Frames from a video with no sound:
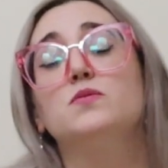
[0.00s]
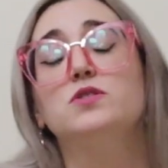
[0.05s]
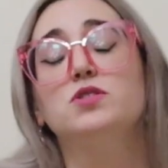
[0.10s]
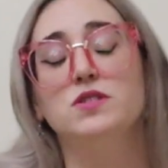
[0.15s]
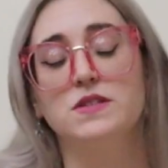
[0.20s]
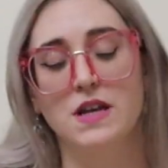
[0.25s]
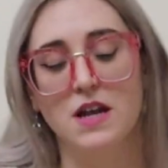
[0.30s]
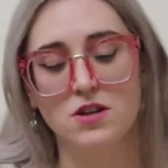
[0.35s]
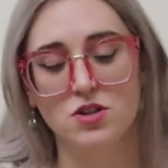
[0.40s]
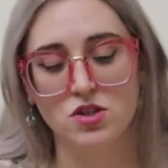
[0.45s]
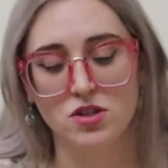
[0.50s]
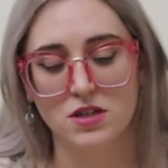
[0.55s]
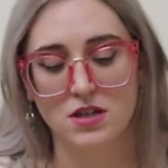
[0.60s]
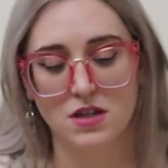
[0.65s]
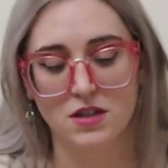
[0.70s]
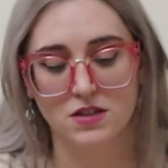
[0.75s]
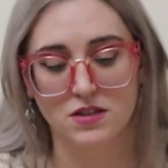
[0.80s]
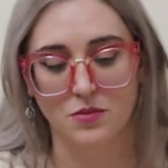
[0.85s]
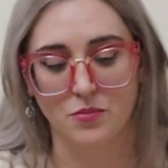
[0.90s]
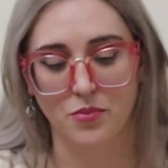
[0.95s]
which is
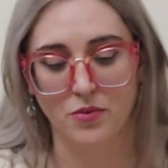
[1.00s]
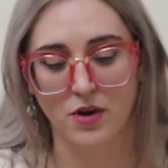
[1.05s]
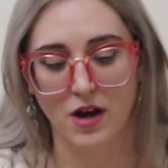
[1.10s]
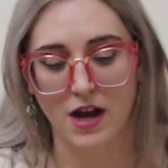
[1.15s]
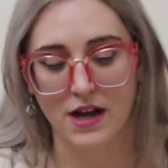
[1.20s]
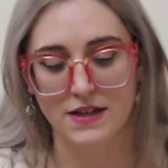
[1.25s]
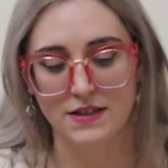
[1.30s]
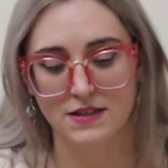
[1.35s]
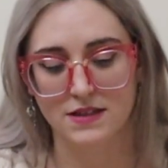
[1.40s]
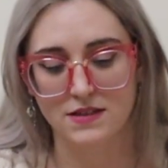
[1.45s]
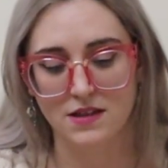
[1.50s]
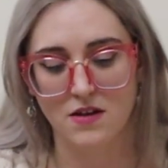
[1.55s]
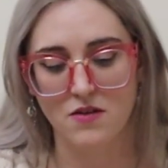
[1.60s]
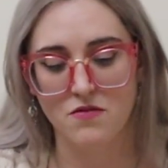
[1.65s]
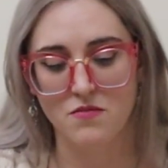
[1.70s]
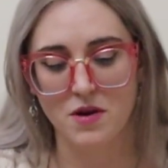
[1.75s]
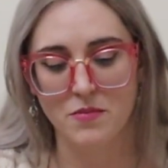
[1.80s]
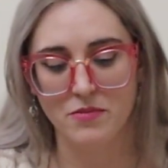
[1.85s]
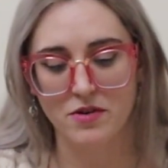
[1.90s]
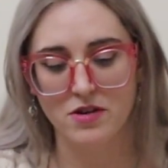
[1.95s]
actually a surprise, because I
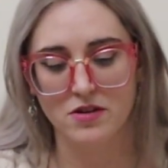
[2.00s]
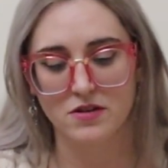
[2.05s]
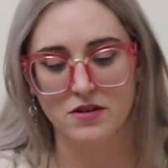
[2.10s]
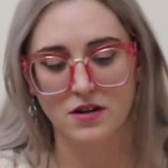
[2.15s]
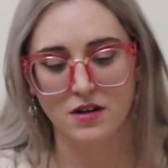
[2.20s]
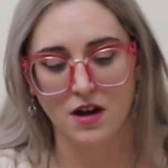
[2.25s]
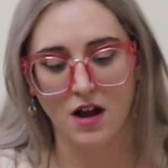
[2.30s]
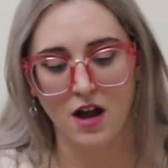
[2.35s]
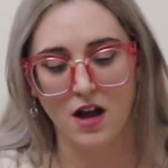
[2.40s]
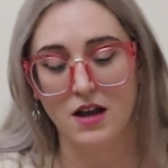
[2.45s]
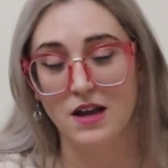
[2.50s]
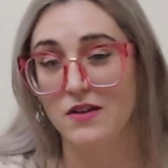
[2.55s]
remember